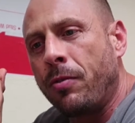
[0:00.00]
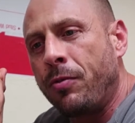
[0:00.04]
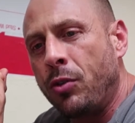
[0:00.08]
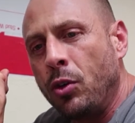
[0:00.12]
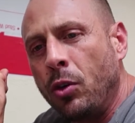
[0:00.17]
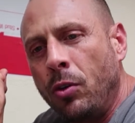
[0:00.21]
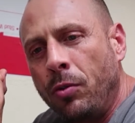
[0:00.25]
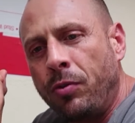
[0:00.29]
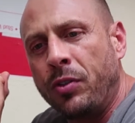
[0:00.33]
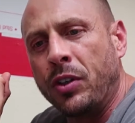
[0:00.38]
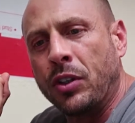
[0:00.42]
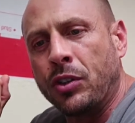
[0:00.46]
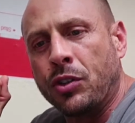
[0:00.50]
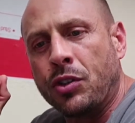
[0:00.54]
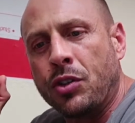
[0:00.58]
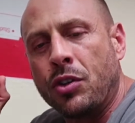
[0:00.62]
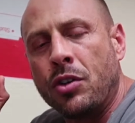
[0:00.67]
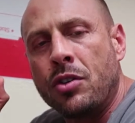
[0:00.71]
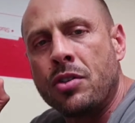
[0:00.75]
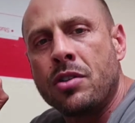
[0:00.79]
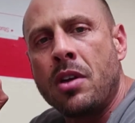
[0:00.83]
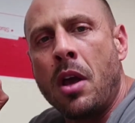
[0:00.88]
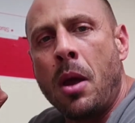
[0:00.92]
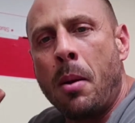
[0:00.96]
your fuel
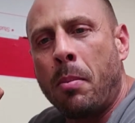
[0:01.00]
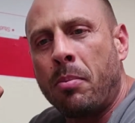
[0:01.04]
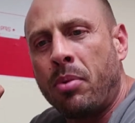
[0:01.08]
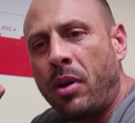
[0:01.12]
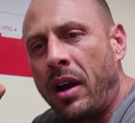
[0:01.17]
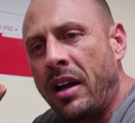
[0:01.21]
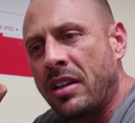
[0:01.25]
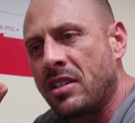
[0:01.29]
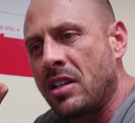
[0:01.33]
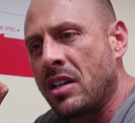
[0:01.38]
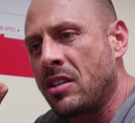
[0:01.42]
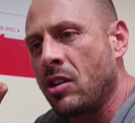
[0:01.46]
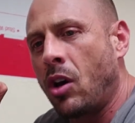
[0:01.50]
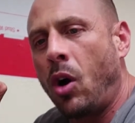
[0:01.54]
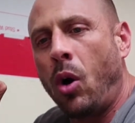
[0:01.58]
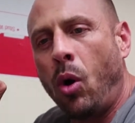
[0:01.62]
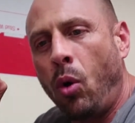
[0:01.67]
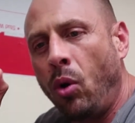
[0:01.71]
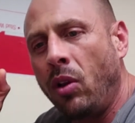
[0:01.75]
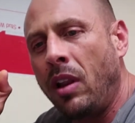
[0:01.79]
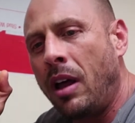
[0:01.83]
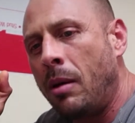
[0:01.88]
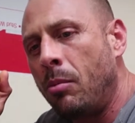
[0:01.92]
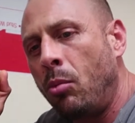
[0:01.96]
filters process a
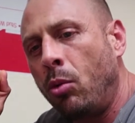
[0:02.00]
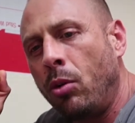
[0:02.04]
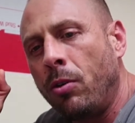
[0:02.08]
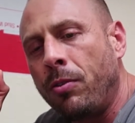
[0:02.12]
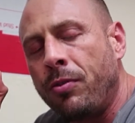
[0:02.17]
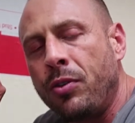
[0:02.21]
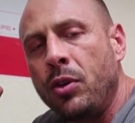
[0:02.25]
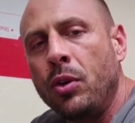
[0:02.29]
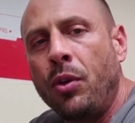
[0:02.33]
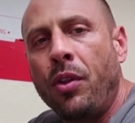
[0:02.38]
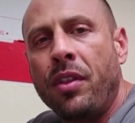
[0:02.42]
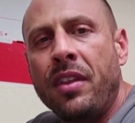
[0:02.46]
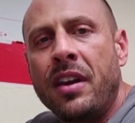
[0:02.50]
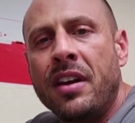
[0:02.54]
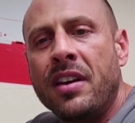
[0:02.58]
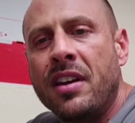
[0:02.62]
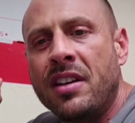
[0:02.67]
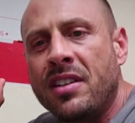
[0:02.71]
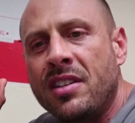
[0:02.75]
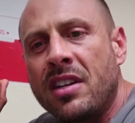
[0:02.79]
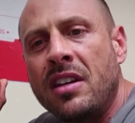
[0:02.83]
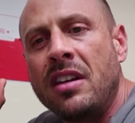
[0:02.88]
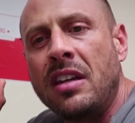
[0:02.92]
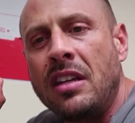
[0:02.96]
whole lot more fuel than it
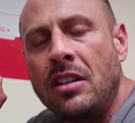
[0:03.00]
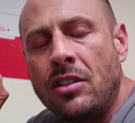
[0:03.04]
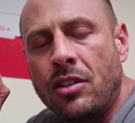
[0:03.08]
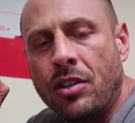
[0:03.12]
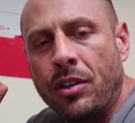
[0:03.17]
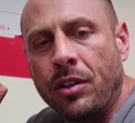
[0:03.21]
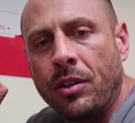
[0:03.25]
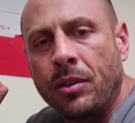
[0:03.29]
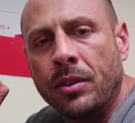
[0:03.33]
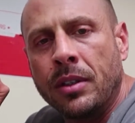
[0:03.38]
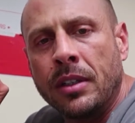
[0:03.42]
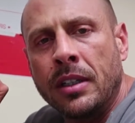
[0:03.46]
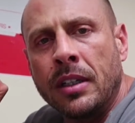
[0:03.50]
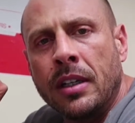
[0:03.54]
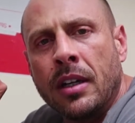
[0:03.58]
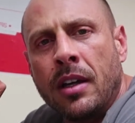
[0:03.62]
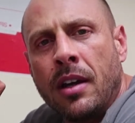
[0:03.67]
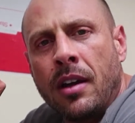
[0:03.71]
doesn't need to.